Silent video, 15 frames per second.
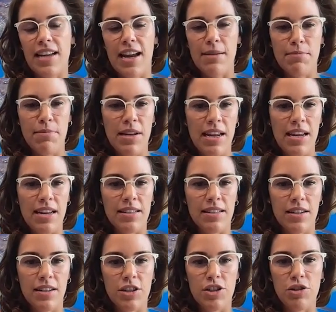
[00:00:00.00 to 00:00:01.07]
side, being
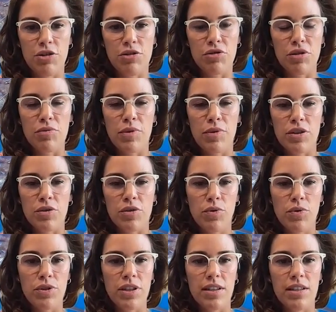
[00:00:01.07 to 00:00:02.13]
such nutrient rich
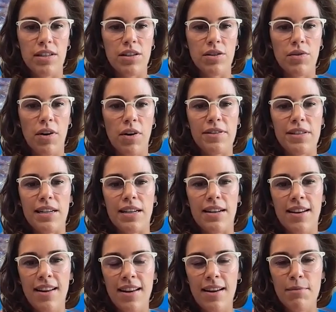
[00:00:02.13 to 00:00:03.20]
waters, you often